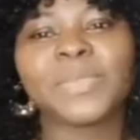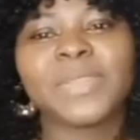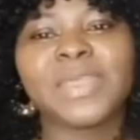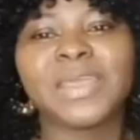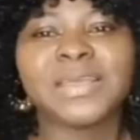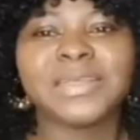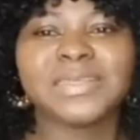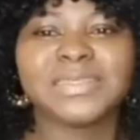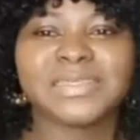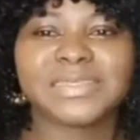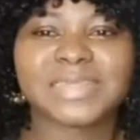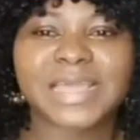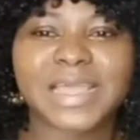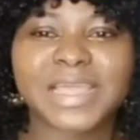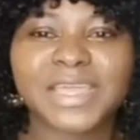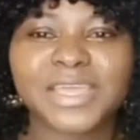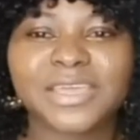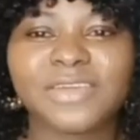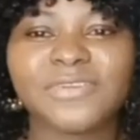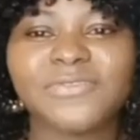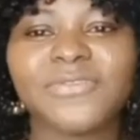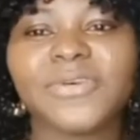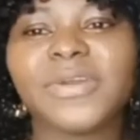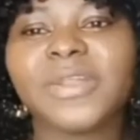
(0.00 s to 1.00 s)
Thank
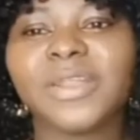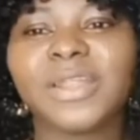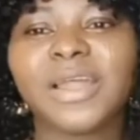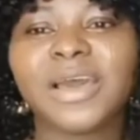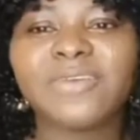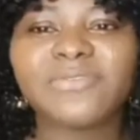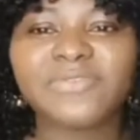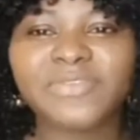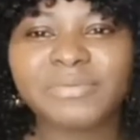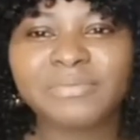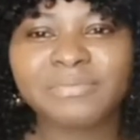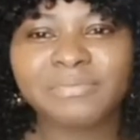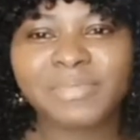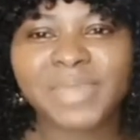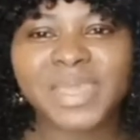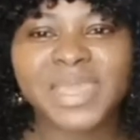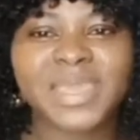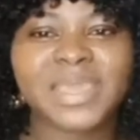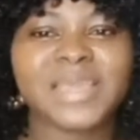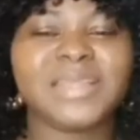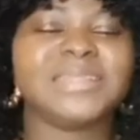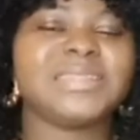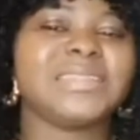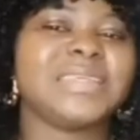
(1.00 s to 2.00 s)
you for loving
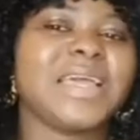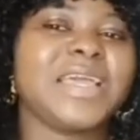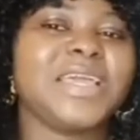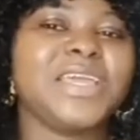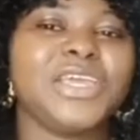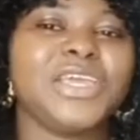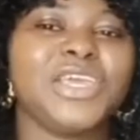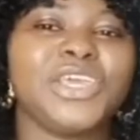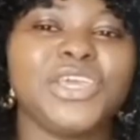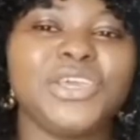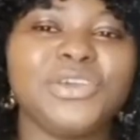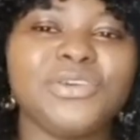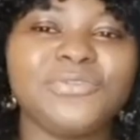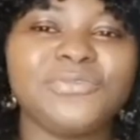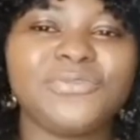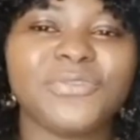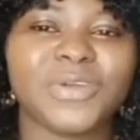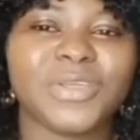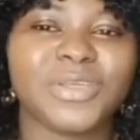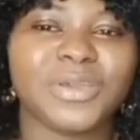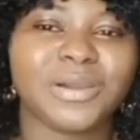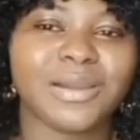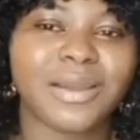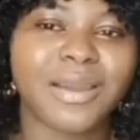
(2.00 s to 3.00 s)
me. Thank you for
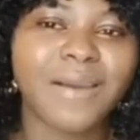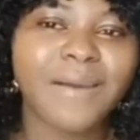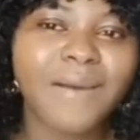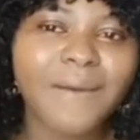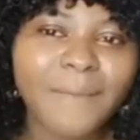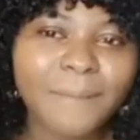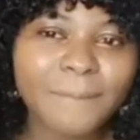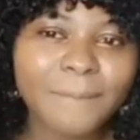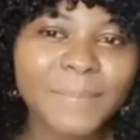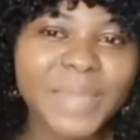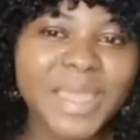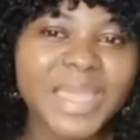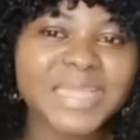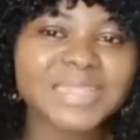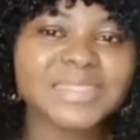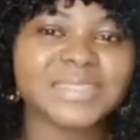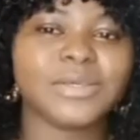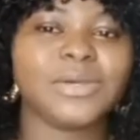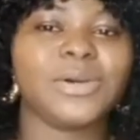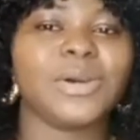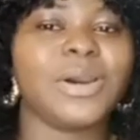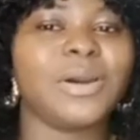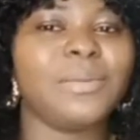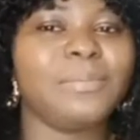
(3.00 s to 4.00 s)
your comment.
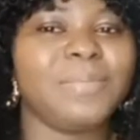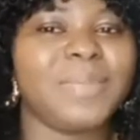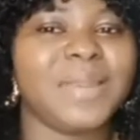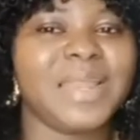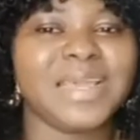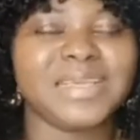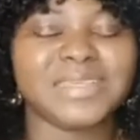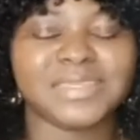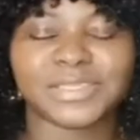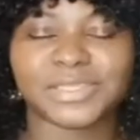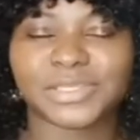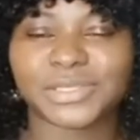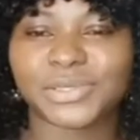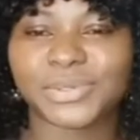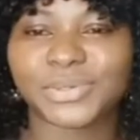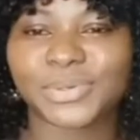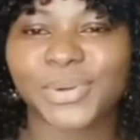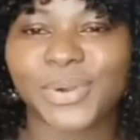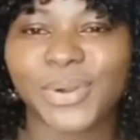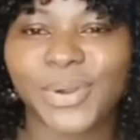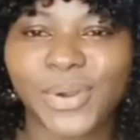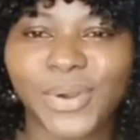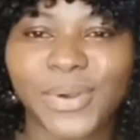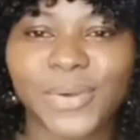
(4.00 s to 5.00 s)
God bless you
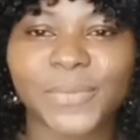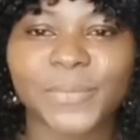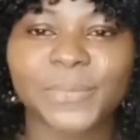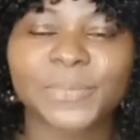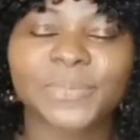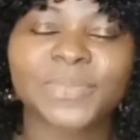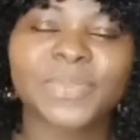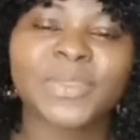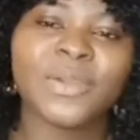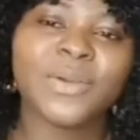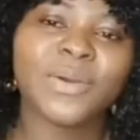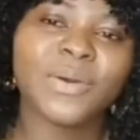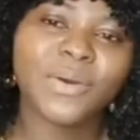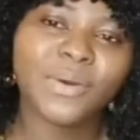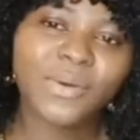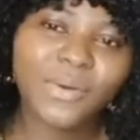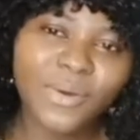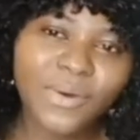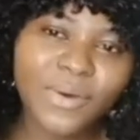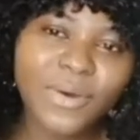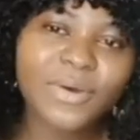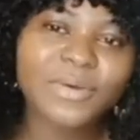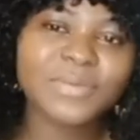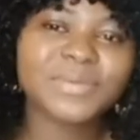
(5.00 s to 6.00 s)
all.
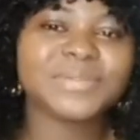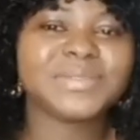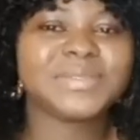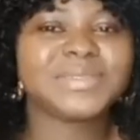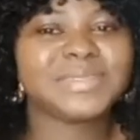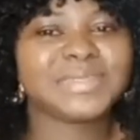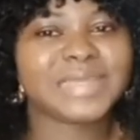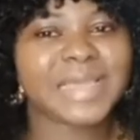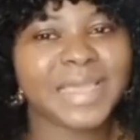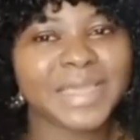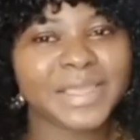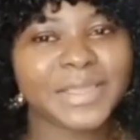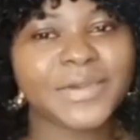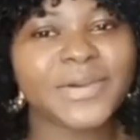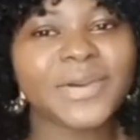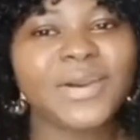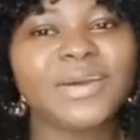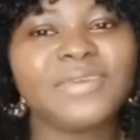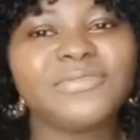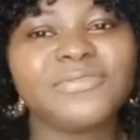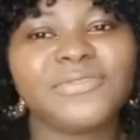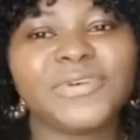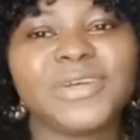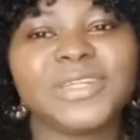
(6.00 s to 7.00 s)
Oh, thank
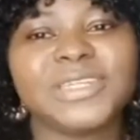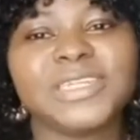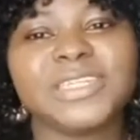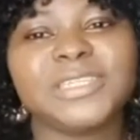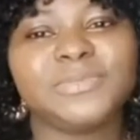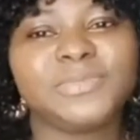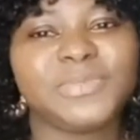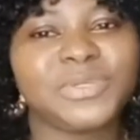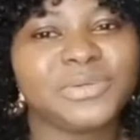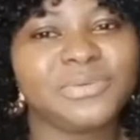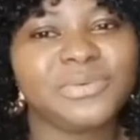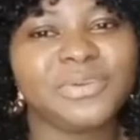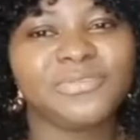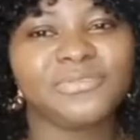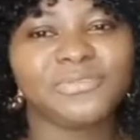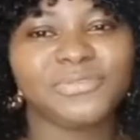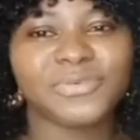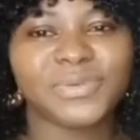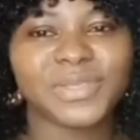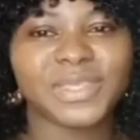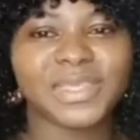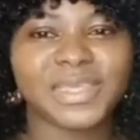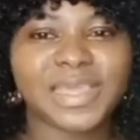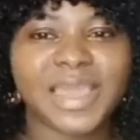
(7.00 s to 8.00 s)
God for this beautiful
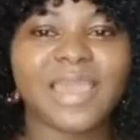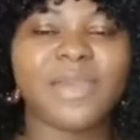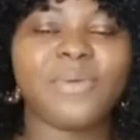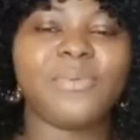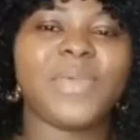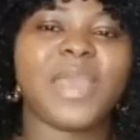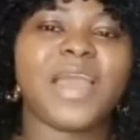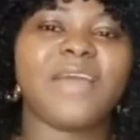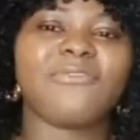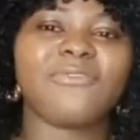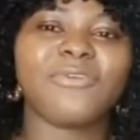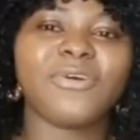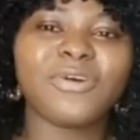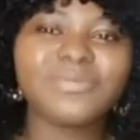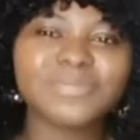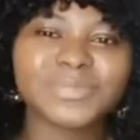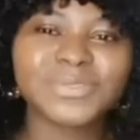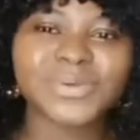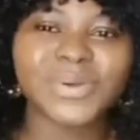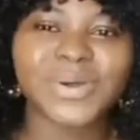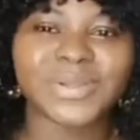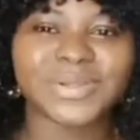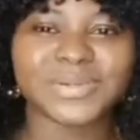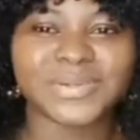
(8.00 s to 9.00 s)
year. We have come
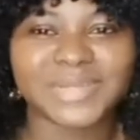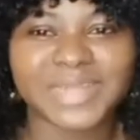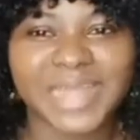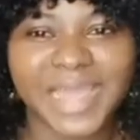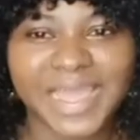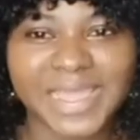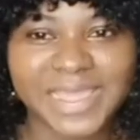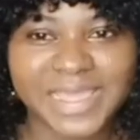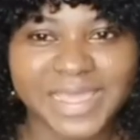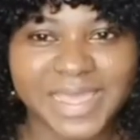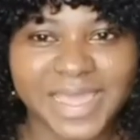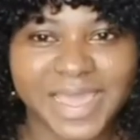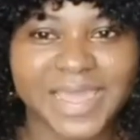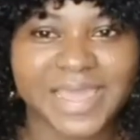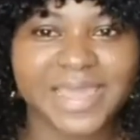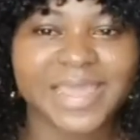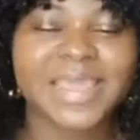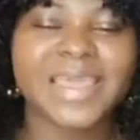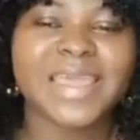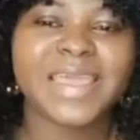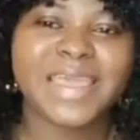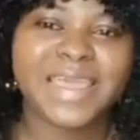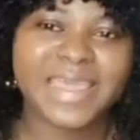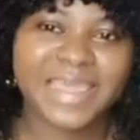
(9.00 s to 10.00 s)
to another year
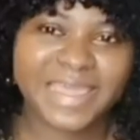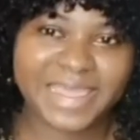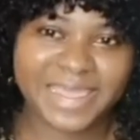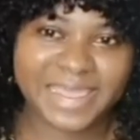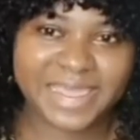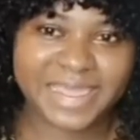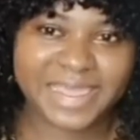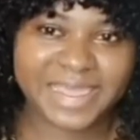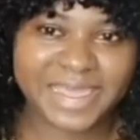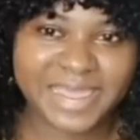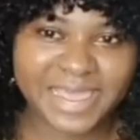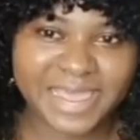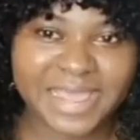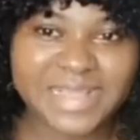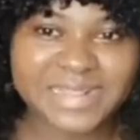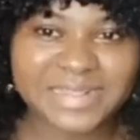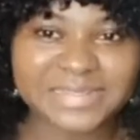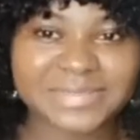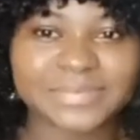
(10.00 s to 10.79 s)
again.